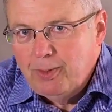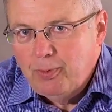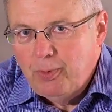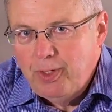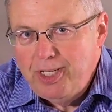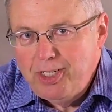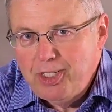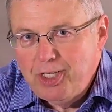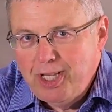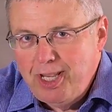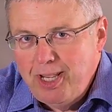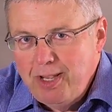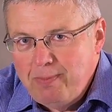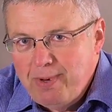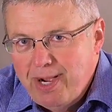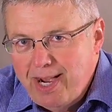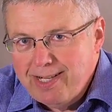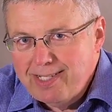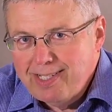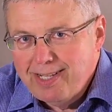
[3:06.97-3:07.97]
We just keep
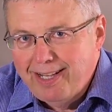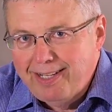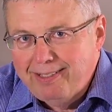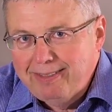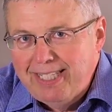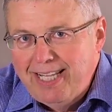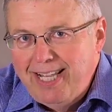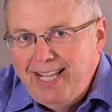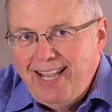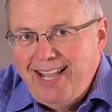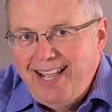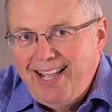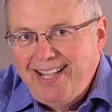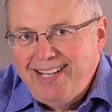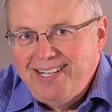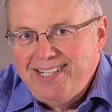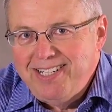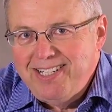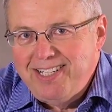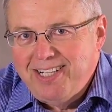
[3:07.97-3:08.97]
asking
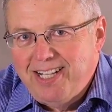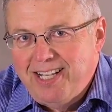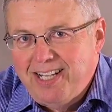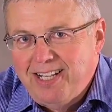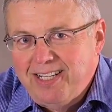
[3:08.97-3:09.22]
and